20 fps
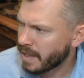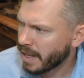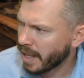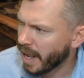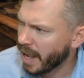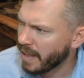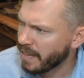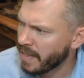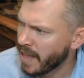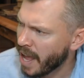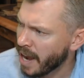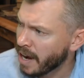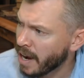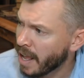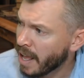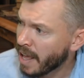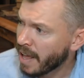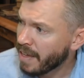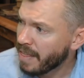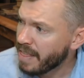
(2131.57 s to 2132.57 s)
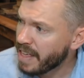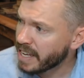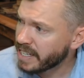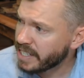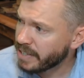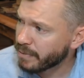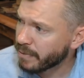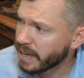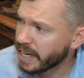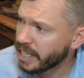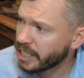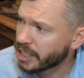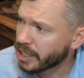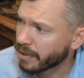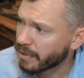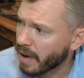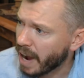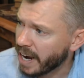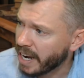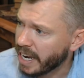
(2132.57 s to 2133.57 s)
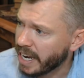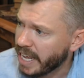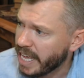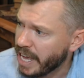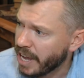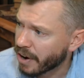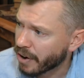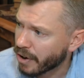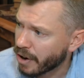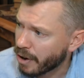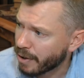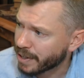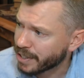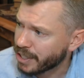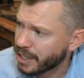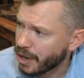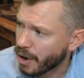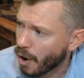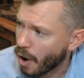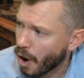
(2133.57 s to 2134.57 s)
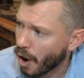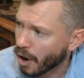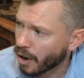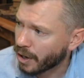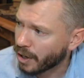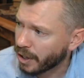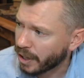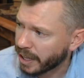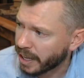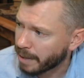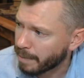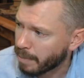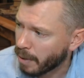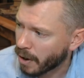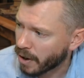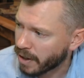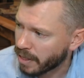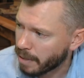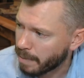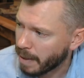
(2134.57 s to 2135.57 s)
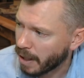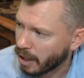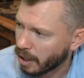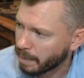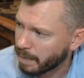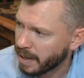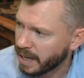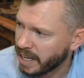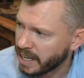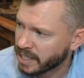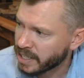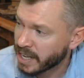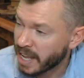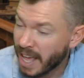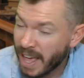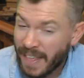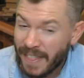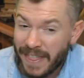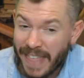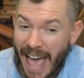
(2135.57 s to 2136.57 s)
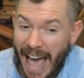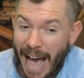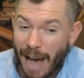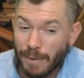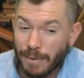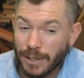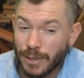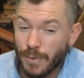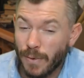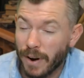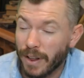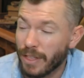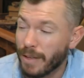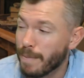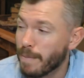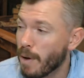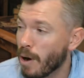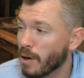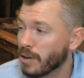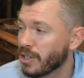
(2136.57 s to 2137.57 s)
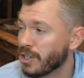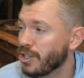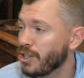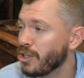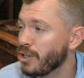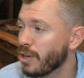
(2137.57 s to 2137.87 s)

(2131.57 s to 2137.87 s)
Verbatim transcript: And then this region right in here, known as the Argolid part of the Peloponnese, that was one of the most,